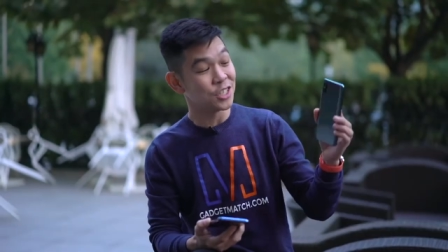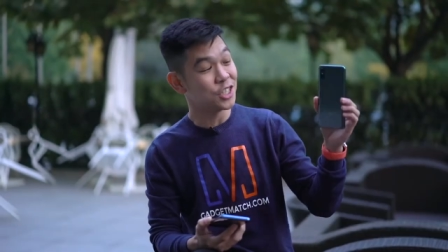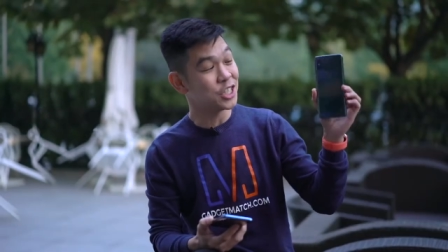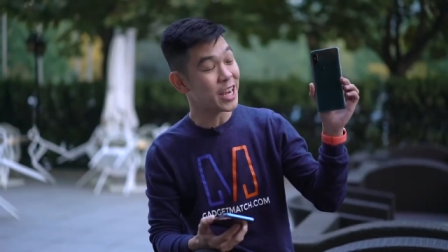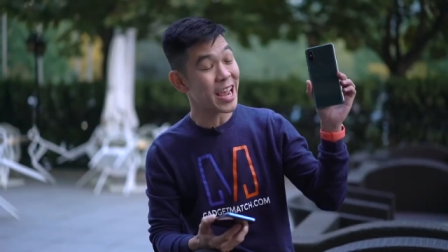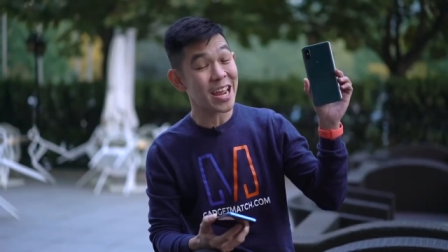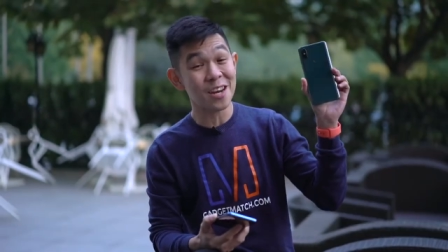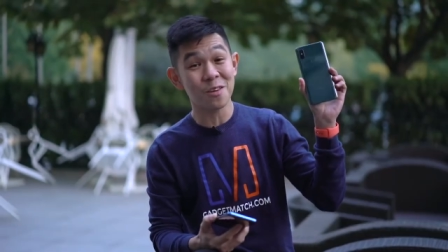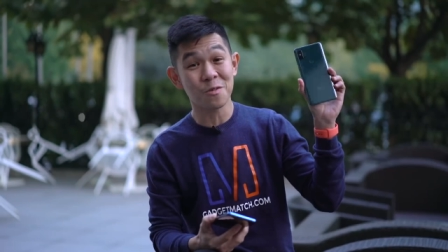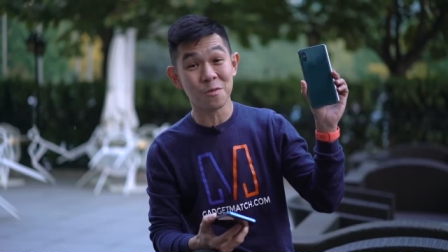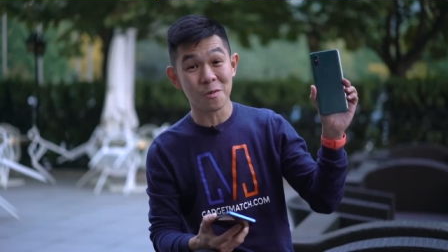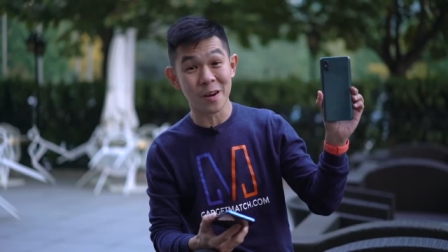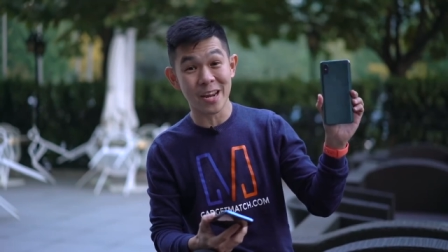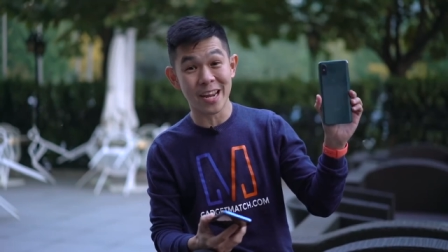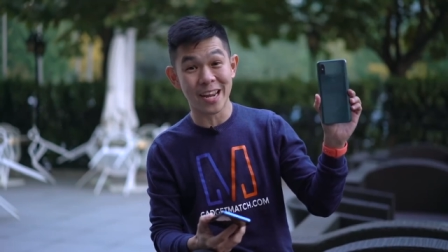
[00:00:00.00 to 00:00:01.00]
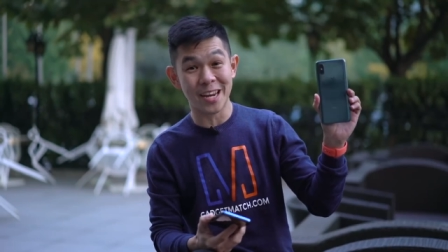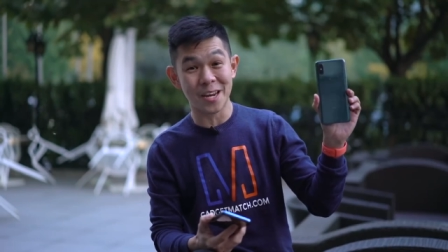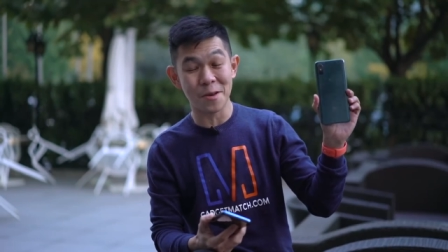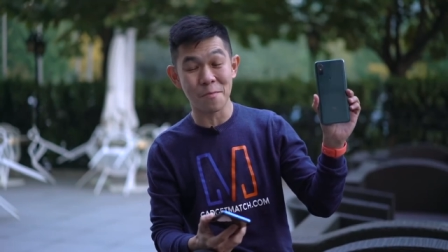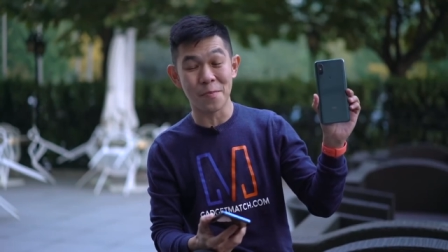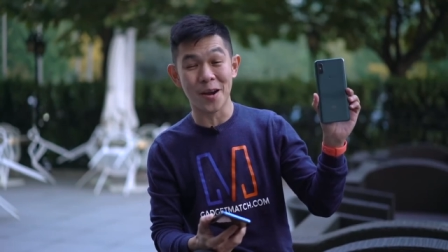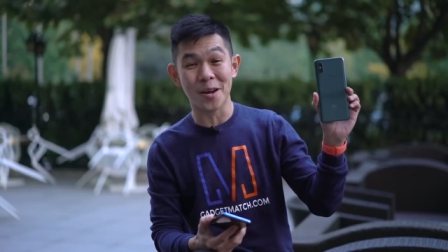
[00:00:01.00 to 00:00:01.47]
jade
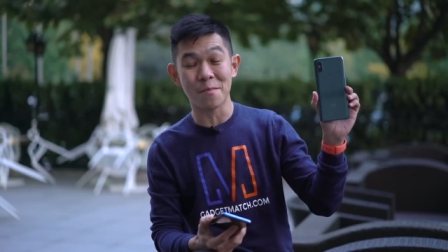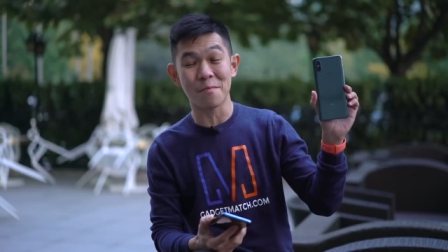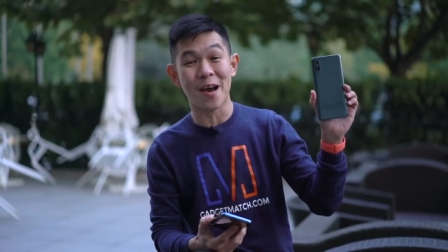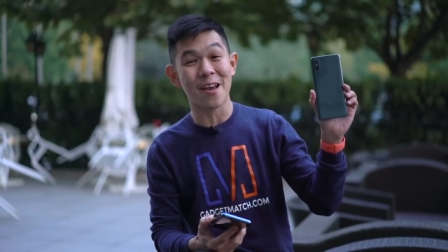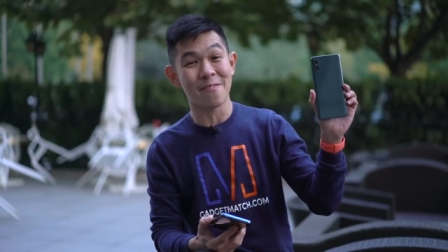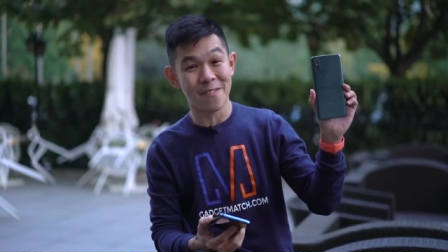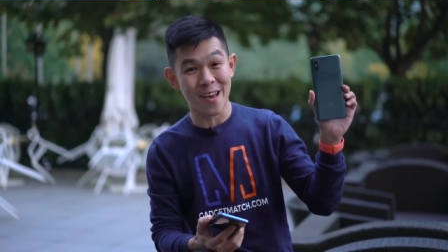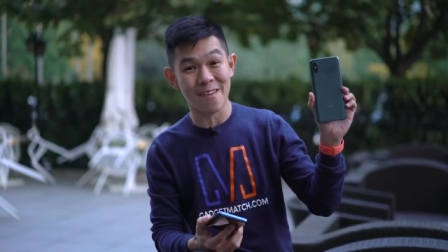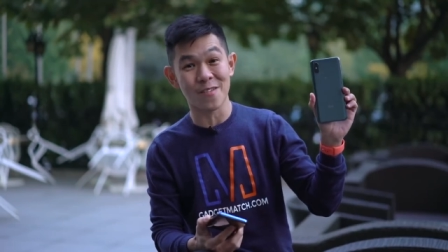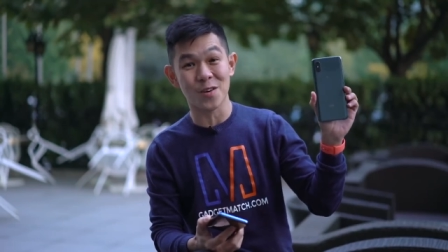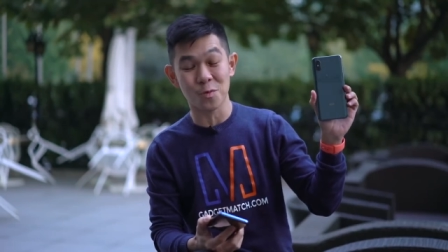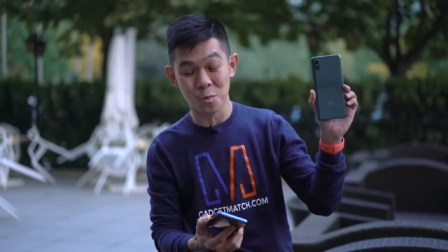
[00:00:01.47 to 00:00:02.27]
green, but my favorite